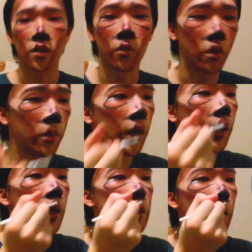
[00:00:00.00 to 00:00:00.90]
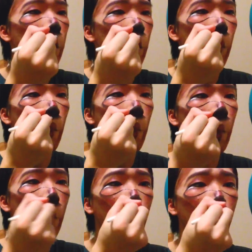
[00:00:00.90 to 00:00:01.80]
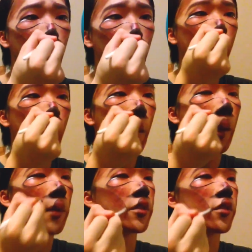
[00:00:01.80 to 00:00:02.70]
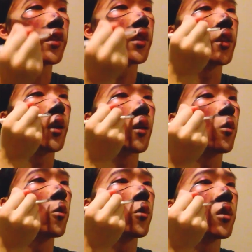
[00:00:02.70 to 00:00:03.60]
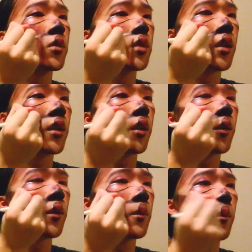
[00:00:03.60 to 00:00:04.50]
add some more black eyeshadow, and just fill in that whole nose area